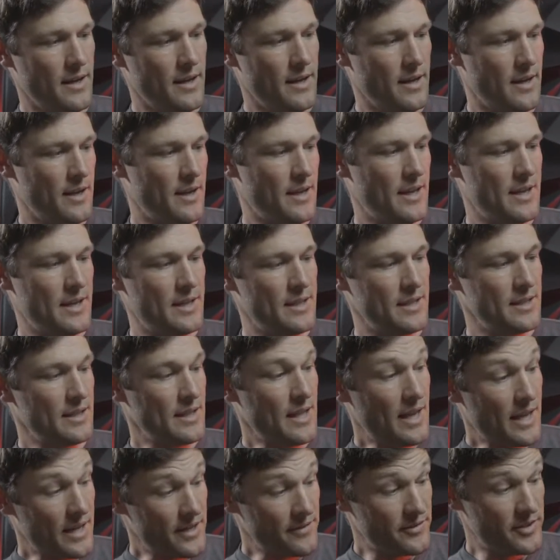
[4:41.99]
A
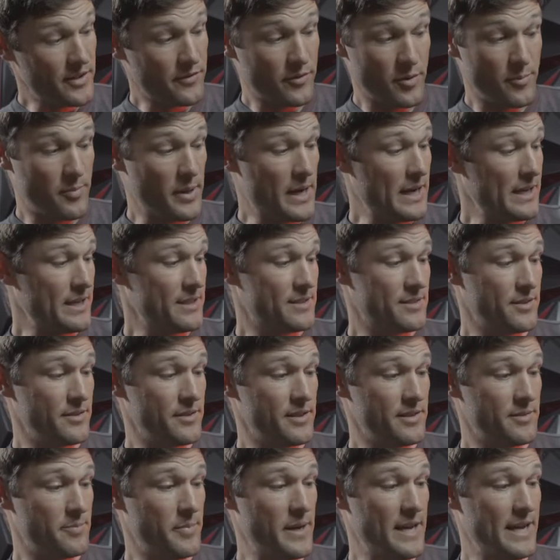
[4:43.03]
lot of different pockets on
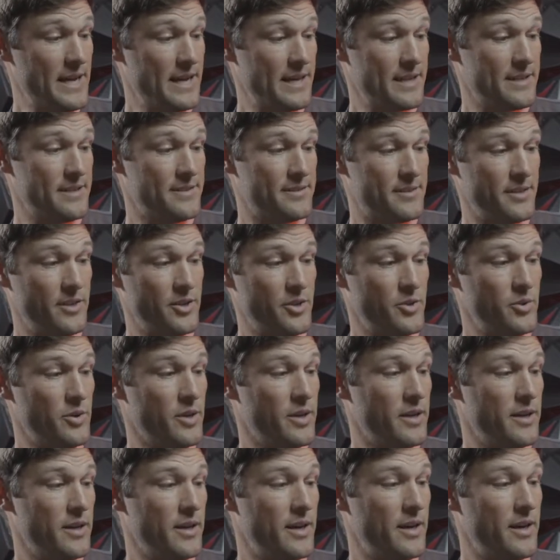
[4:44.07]
this bag, so
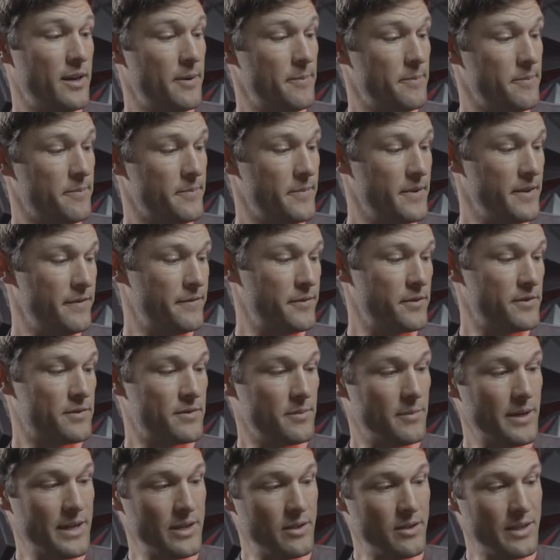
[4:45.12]
if you're
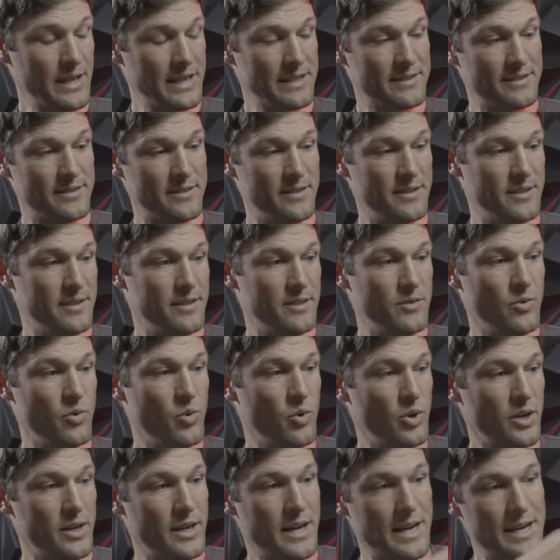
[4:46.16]
somebody who likes to
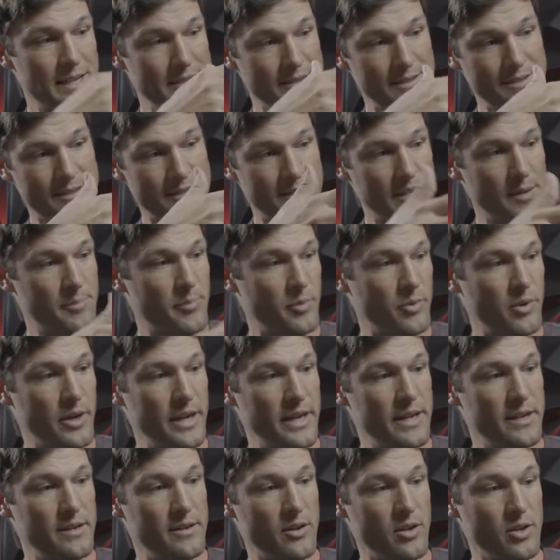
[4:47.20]
organize and
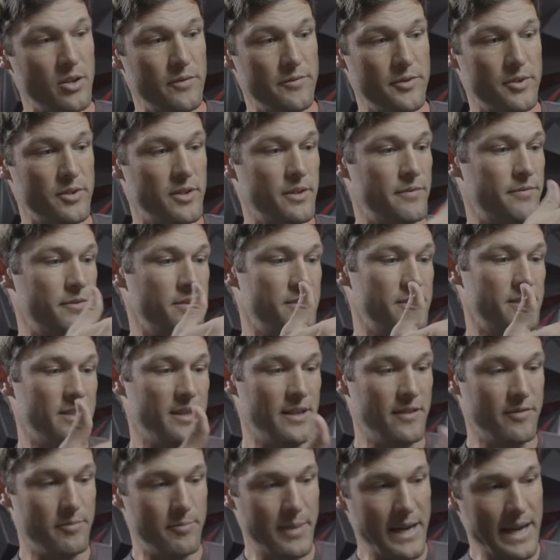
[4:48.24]
separate all of your different
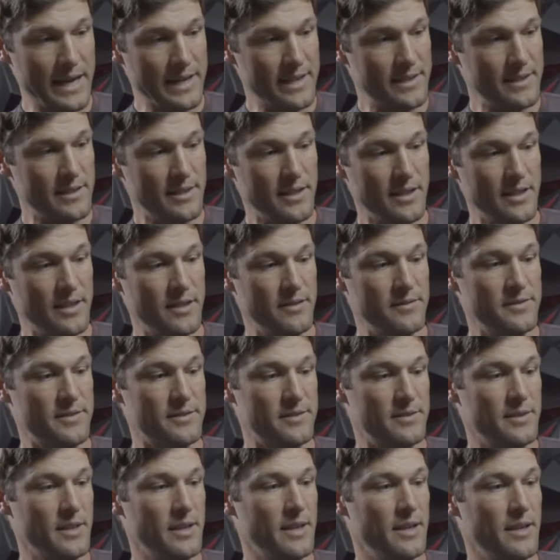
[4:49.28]
stuff, batting
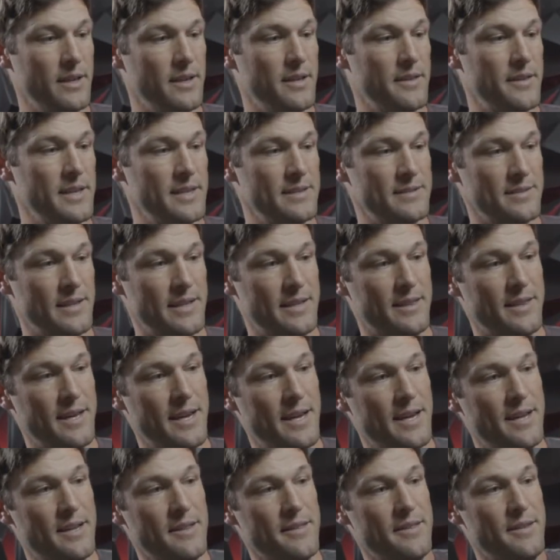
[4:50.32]
gloves, things like
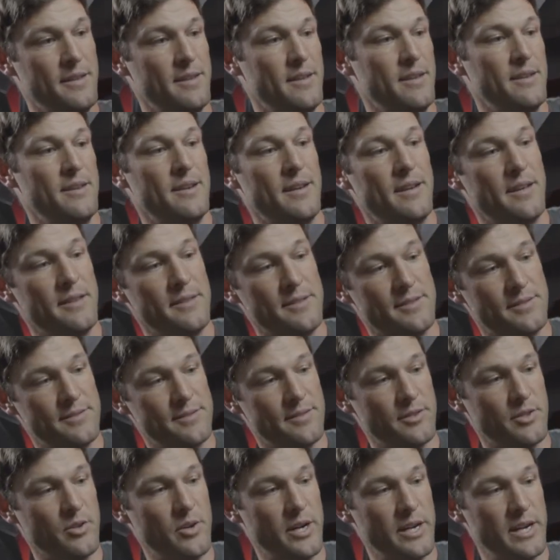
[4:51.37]
that, then this
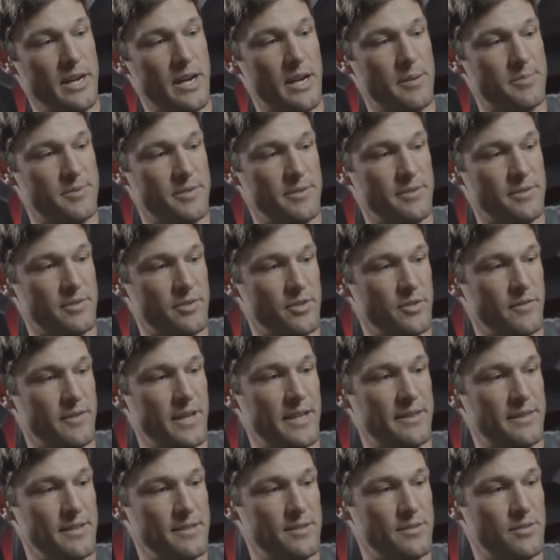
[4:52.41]
is a great option. So you've
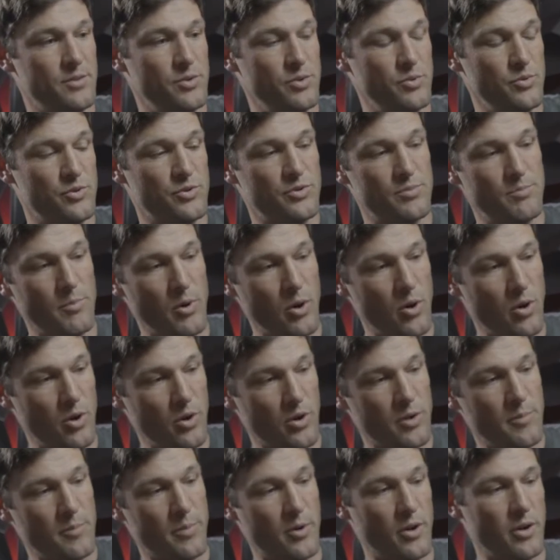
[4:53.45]
got these 2 small
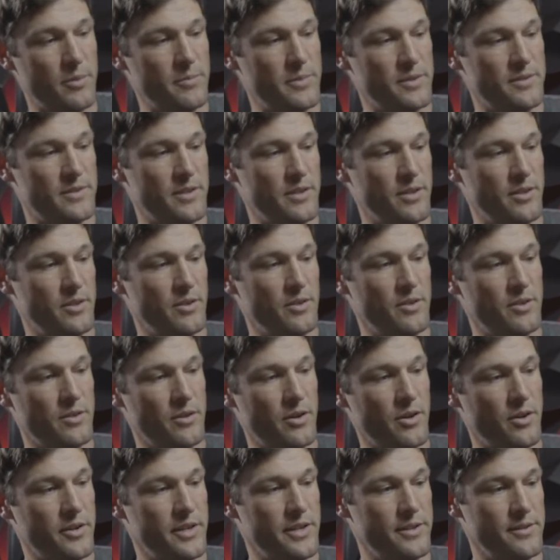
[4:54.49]
compartments here
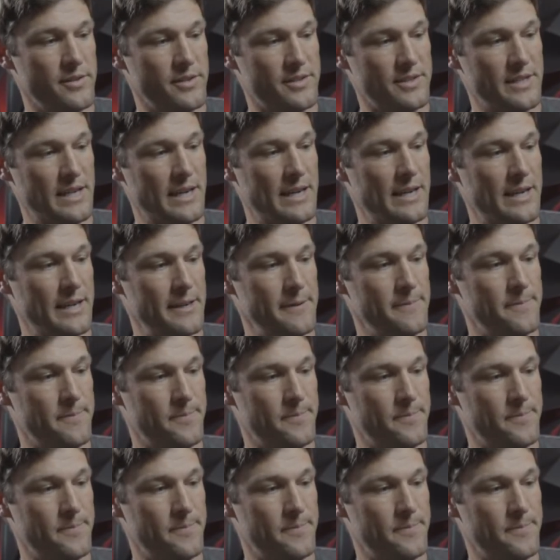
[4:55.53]
on either side.